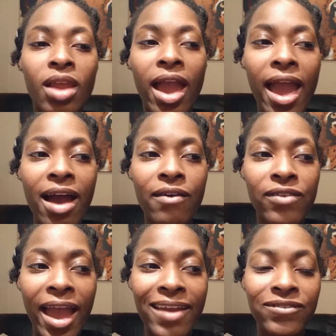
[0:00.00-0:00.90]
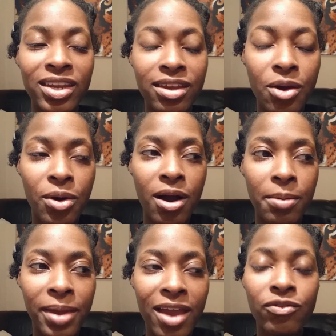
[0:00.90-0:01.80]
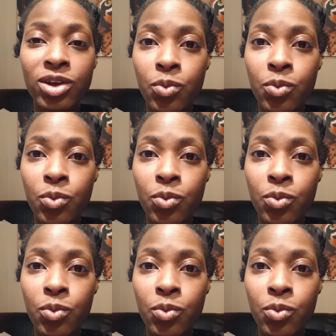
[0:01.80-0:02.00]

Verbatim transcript: have a video up every